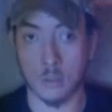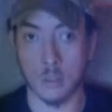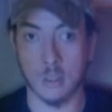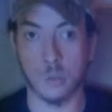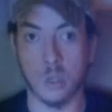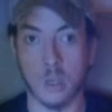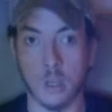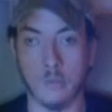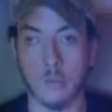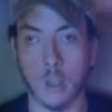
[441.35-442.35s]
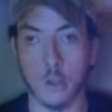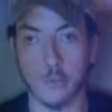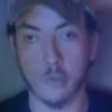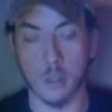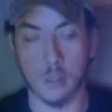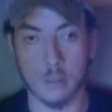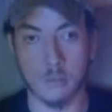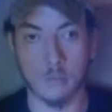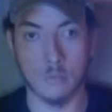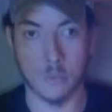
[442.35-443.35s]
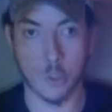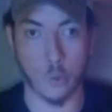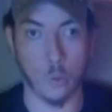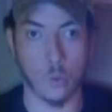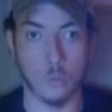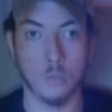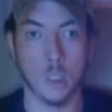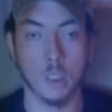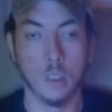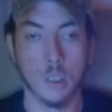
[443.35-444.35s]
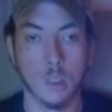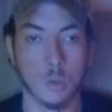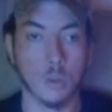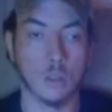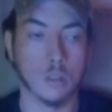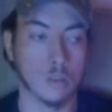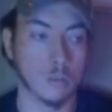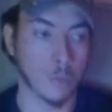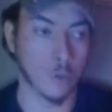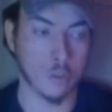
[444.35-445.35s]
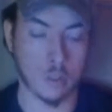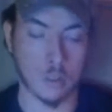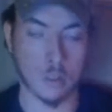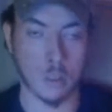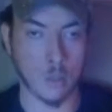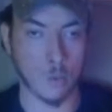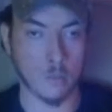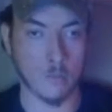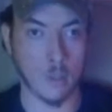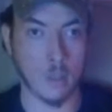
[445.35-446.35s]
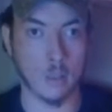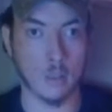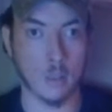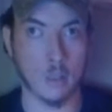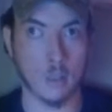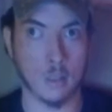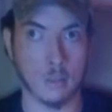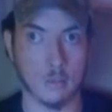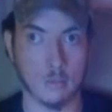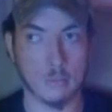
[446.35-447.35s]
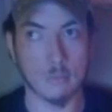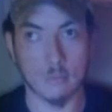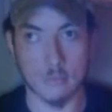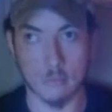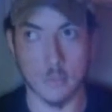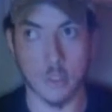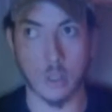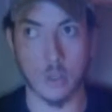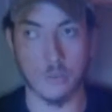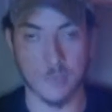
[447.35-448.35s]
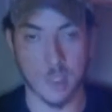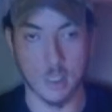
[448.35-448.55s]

Because we had a flash flood storm where most of the city was flooded, and you know,